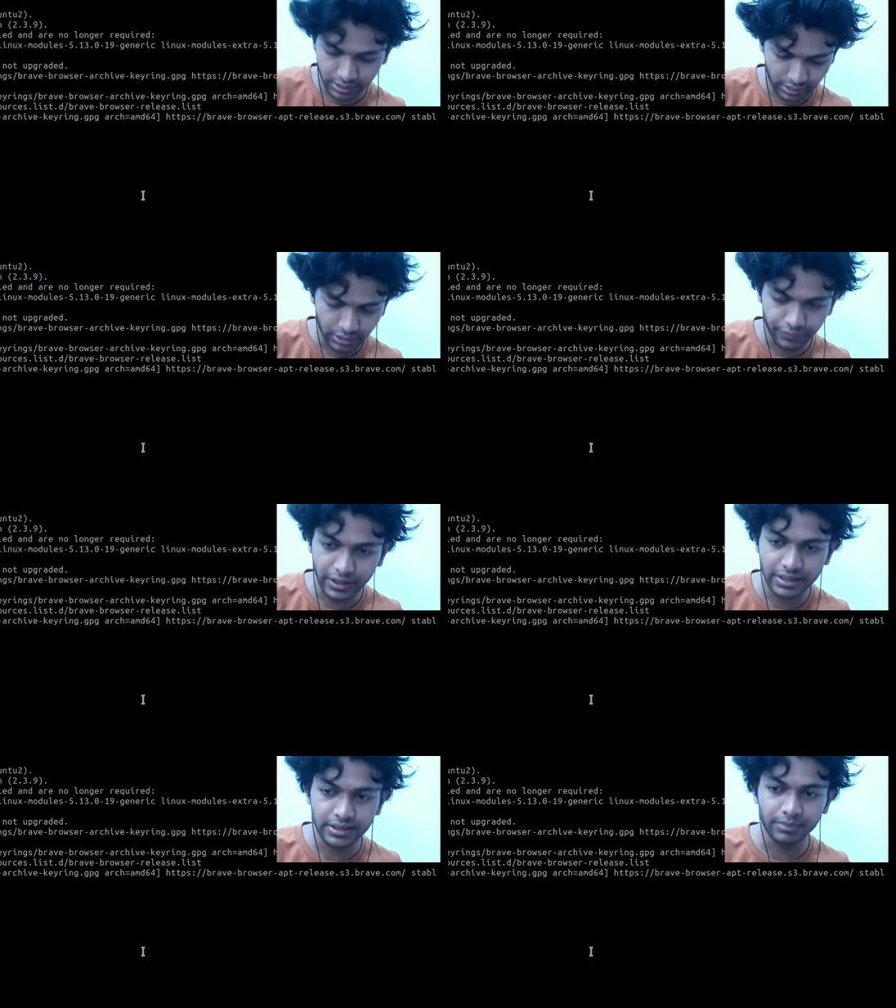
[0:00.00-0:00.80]
This fails
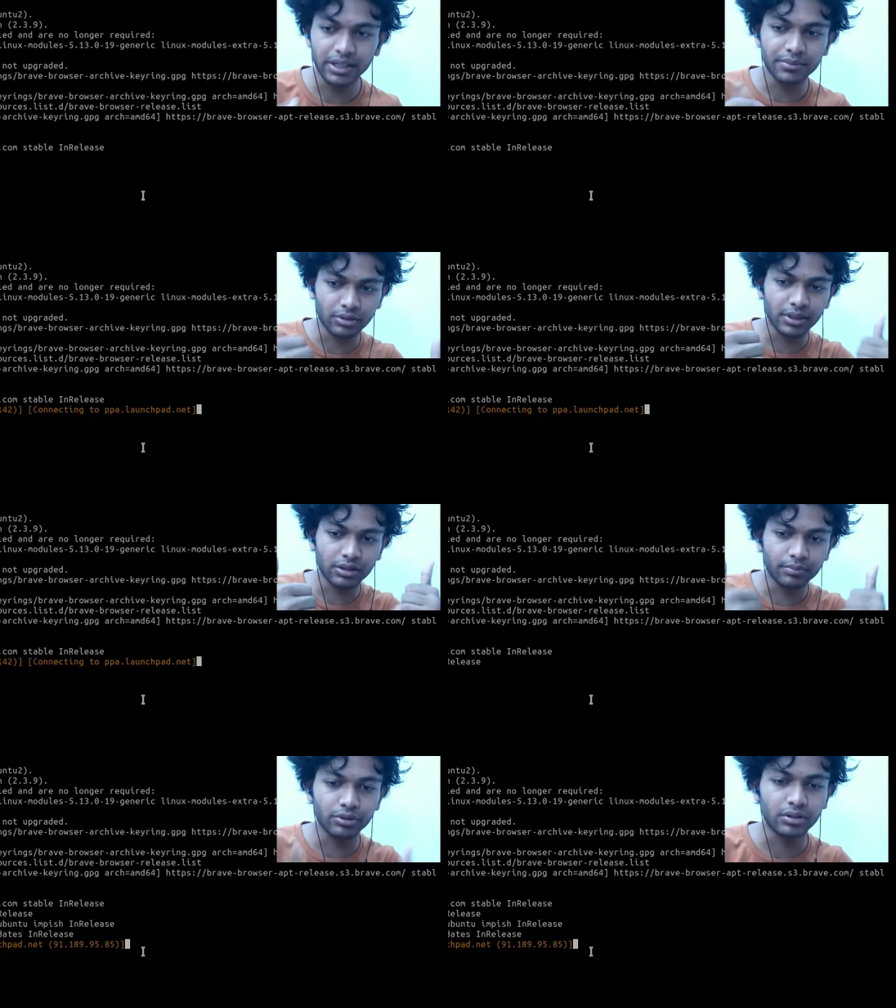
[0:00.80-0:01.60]
sometimes on my
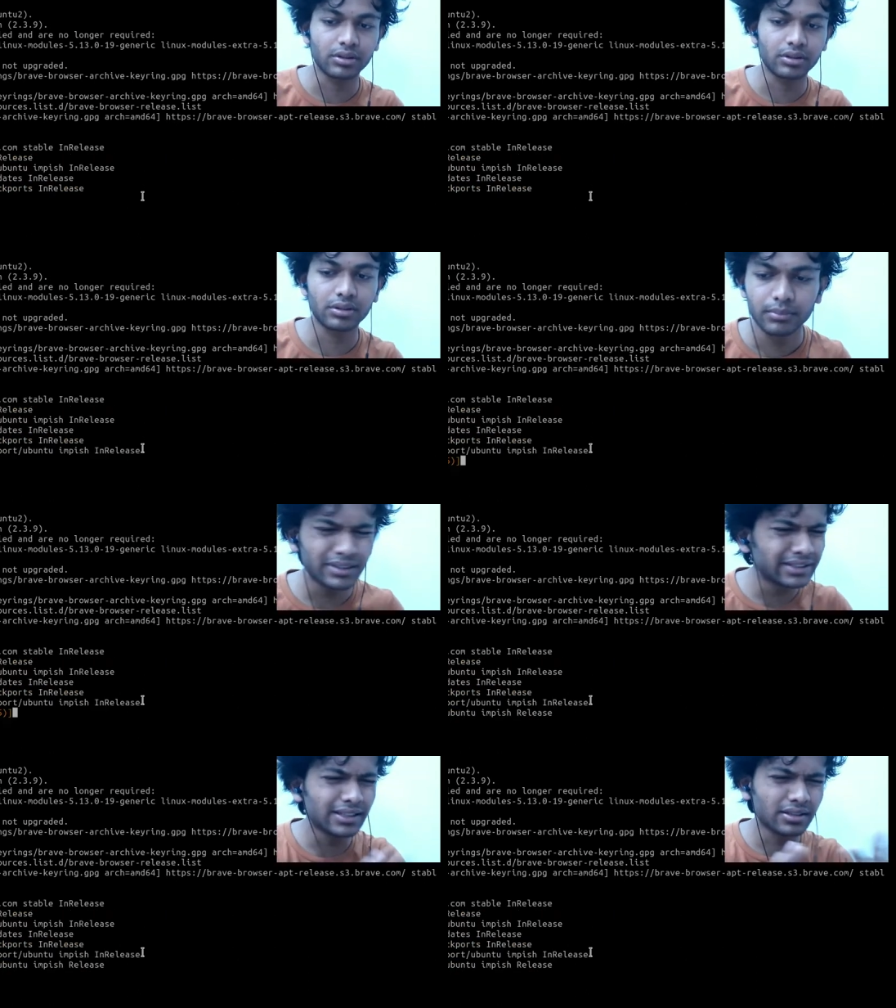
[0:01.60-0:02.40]
computer, but it
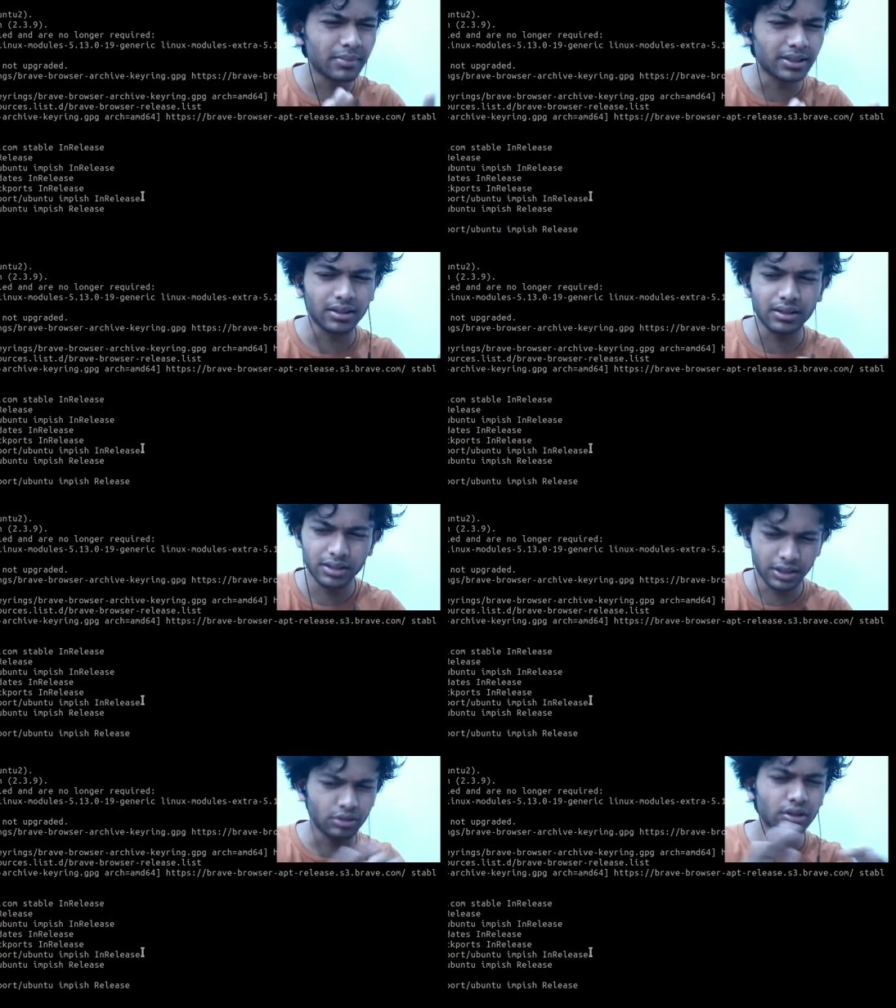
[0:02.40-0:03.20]
doesn't matter. It's
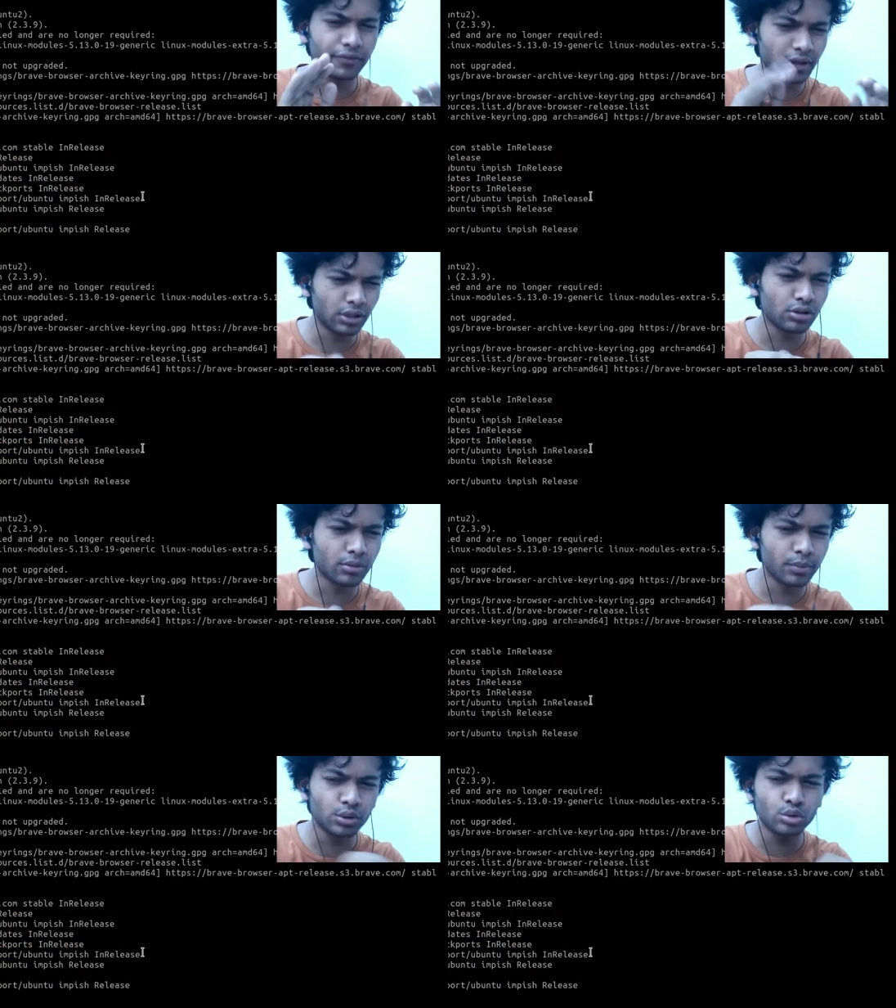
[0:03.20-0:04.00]
gonna fail in your computer
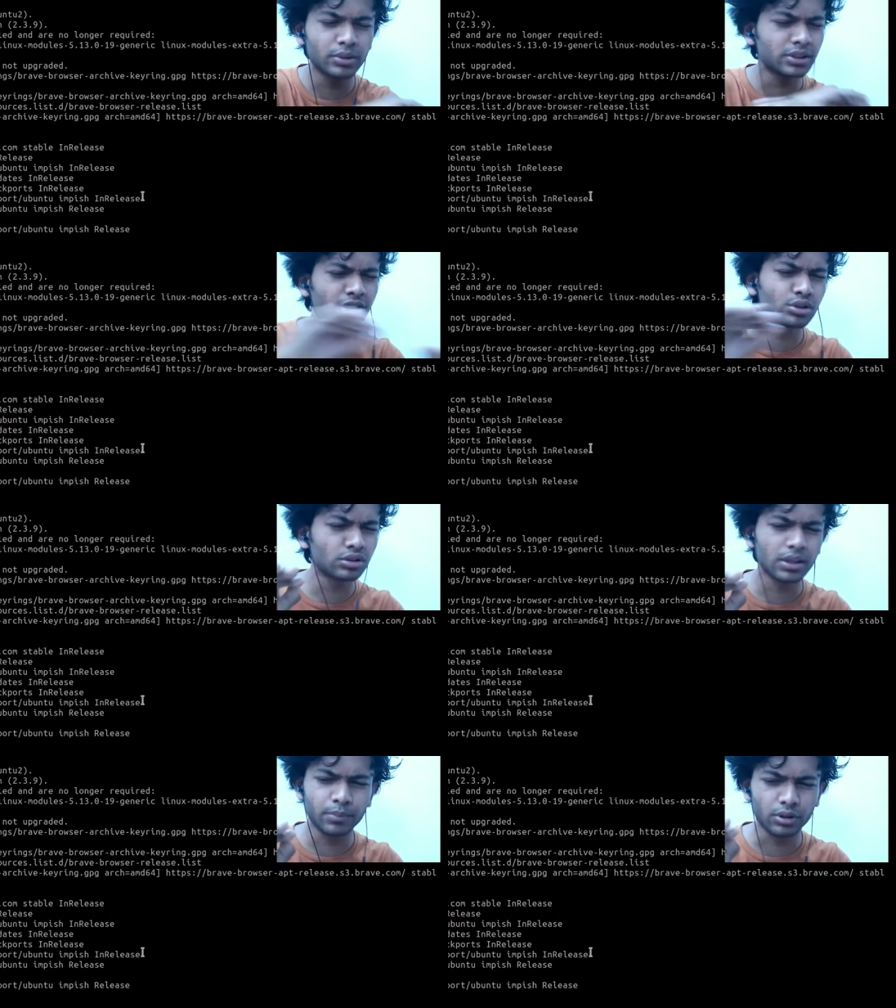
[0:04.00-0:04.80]
too, but this is not the
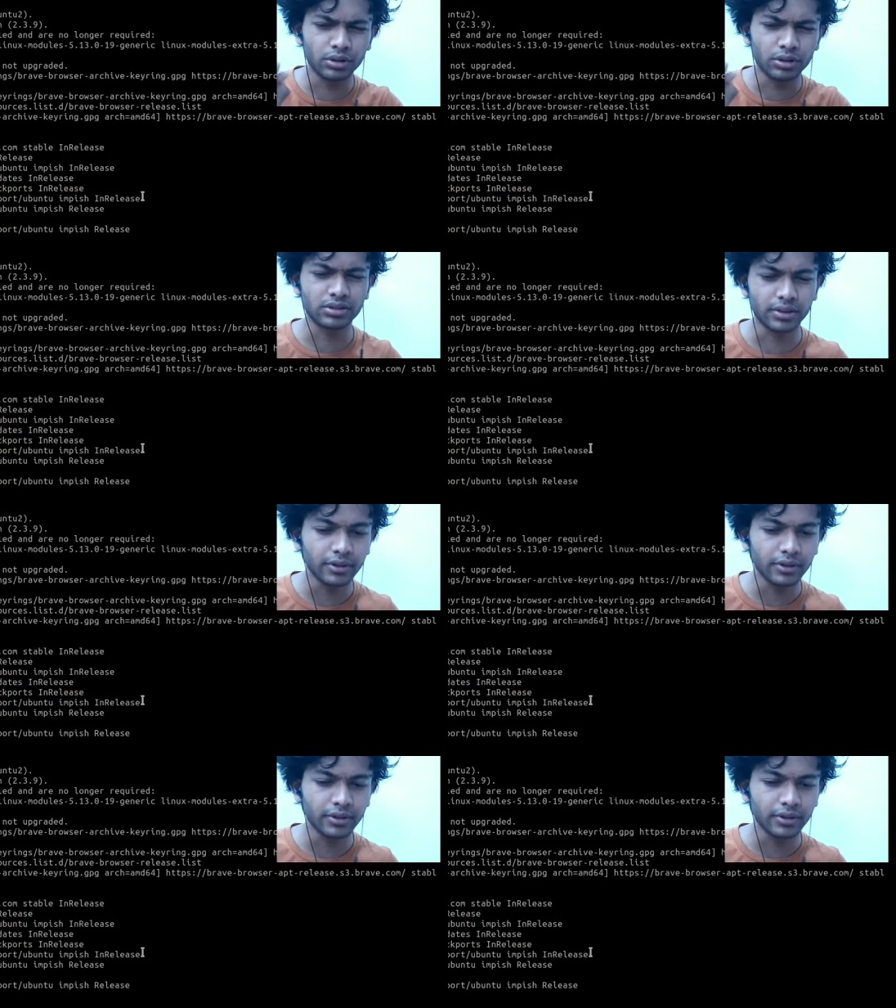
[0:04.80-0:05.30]
important stuff.